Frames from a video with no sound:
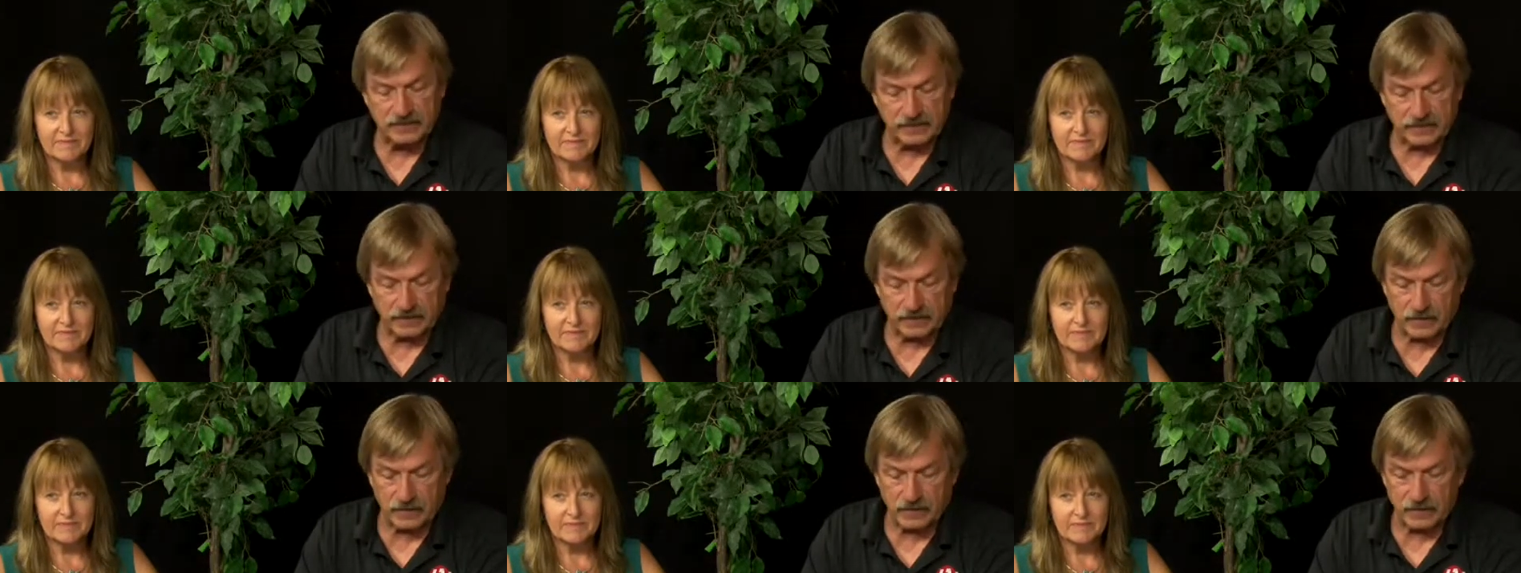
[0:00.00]

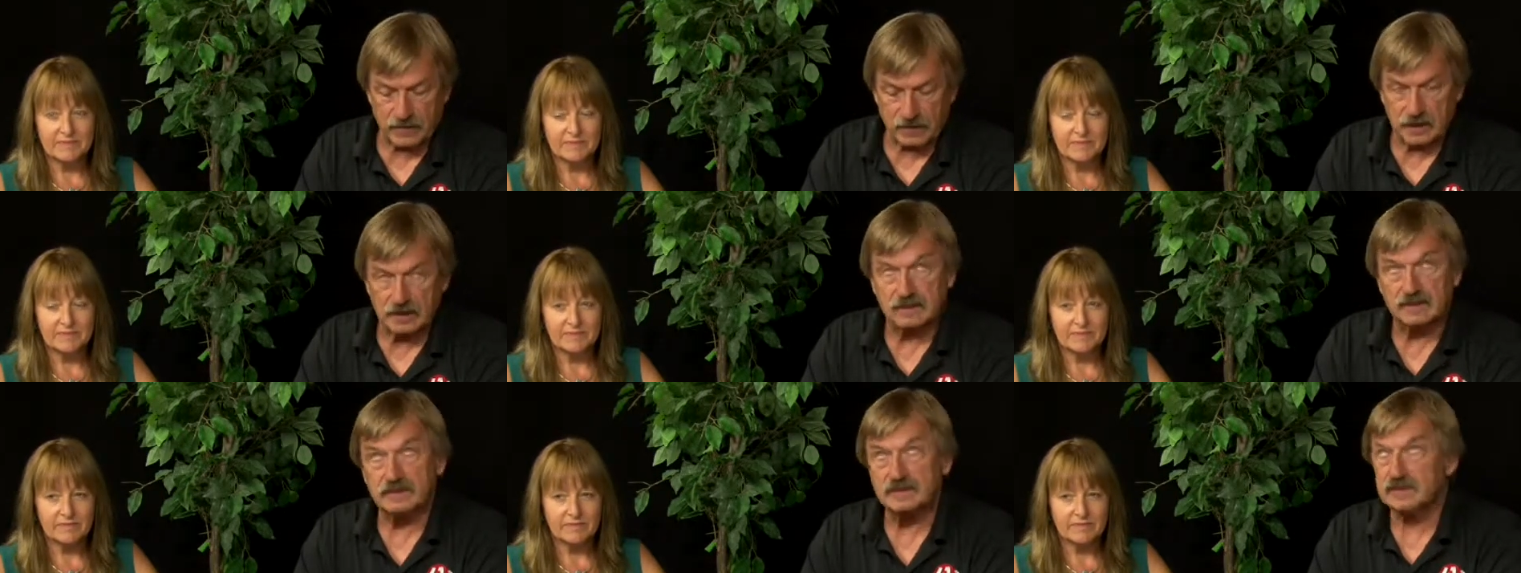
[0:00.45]
Speaker 1: for
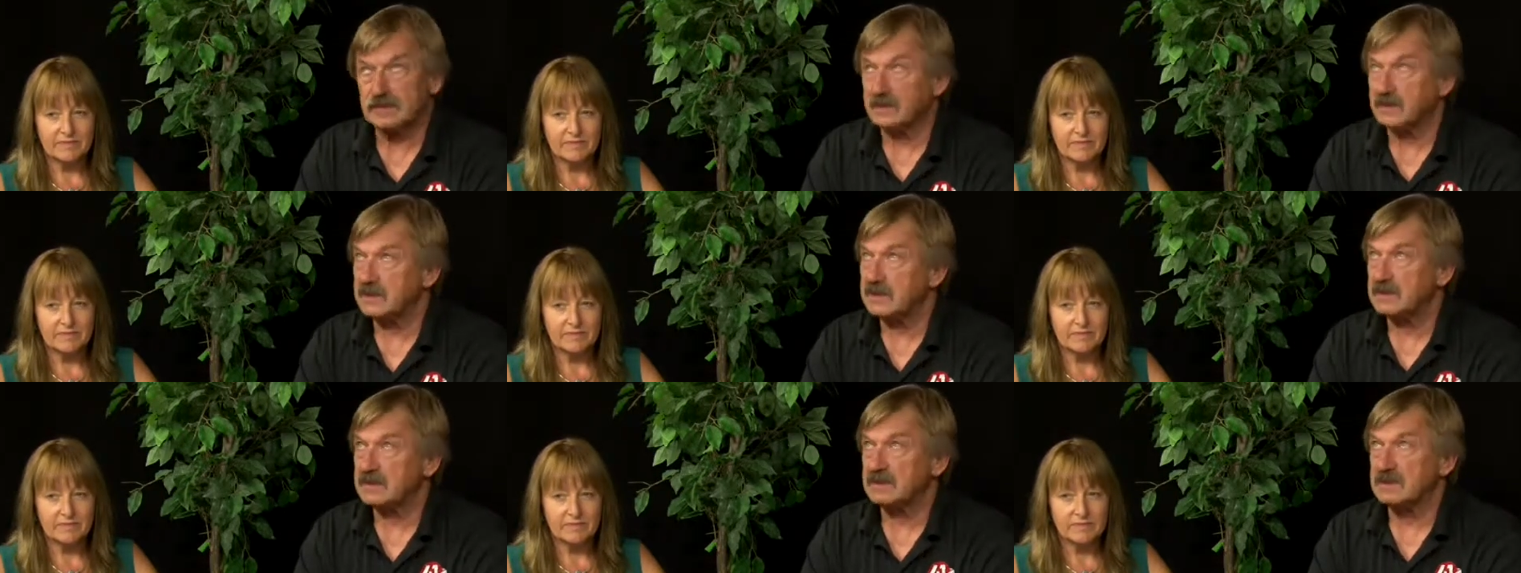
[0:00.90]
uh, what
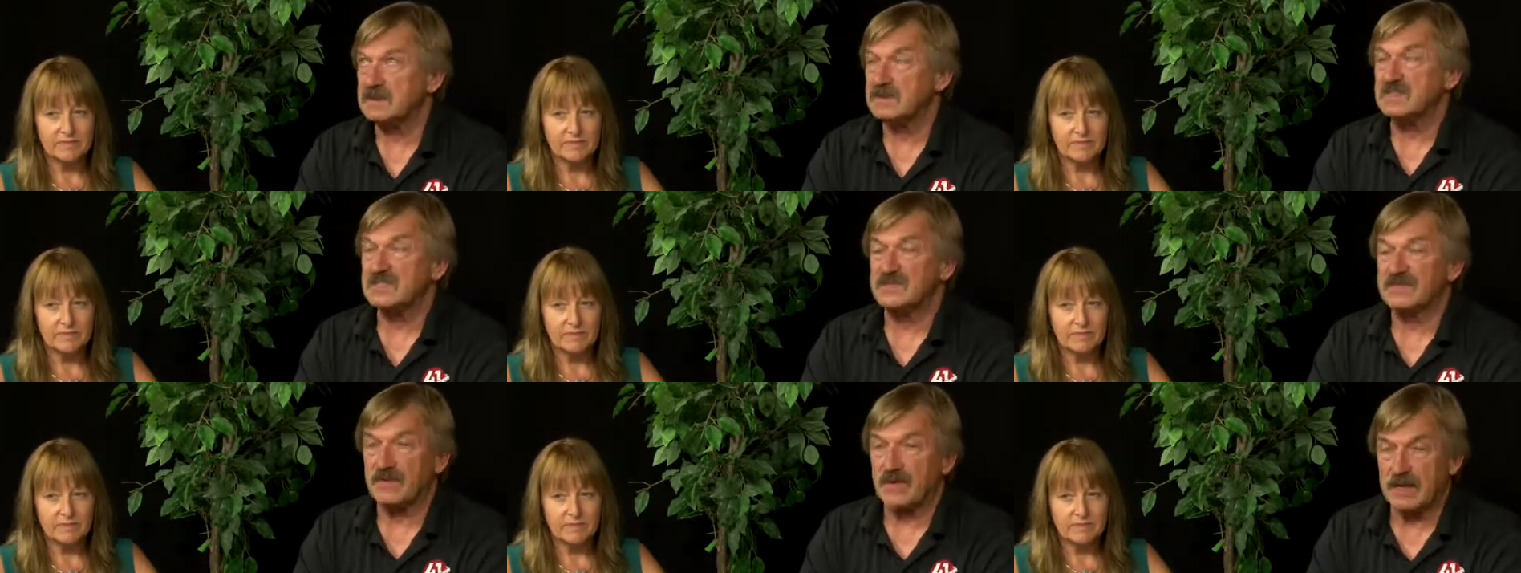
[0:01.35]
we
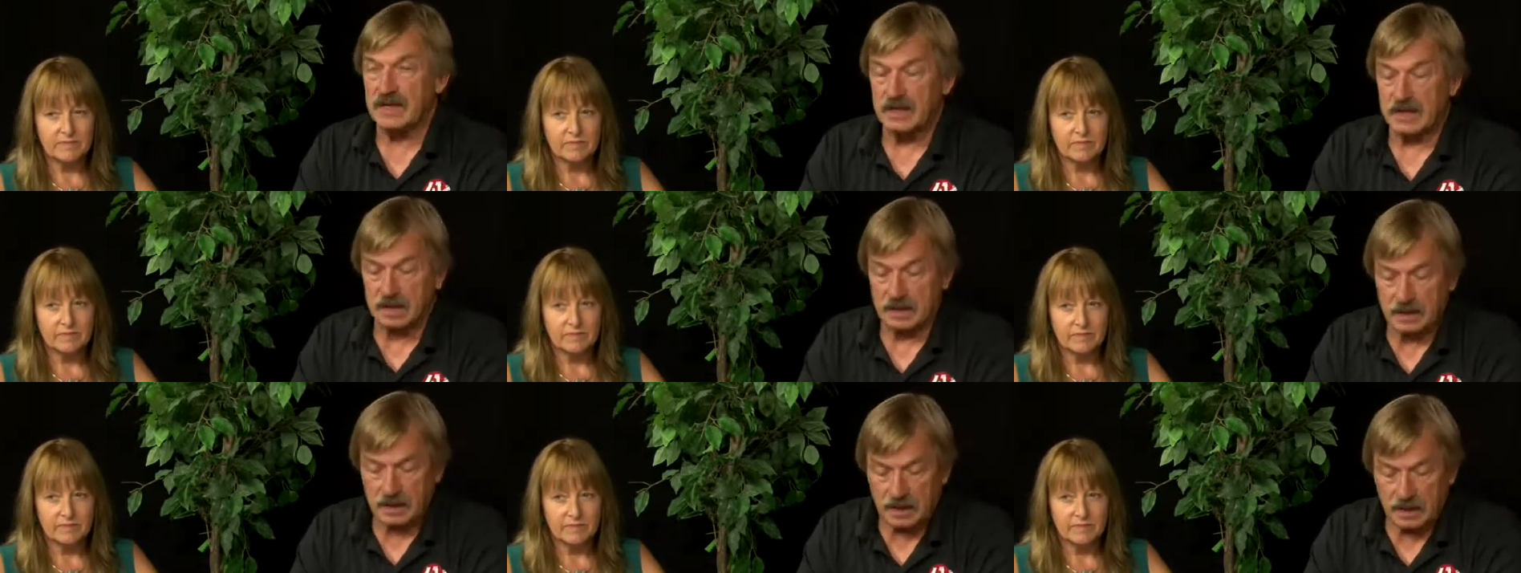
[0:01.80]
this is
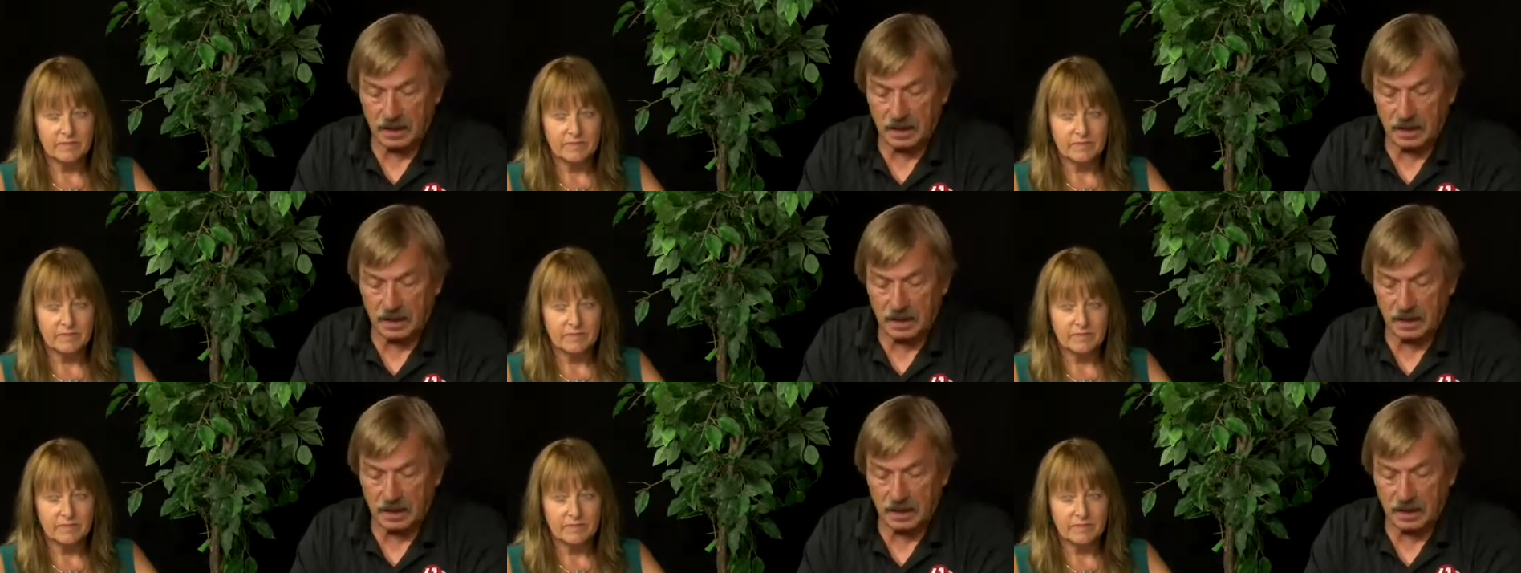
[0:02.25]
Friday.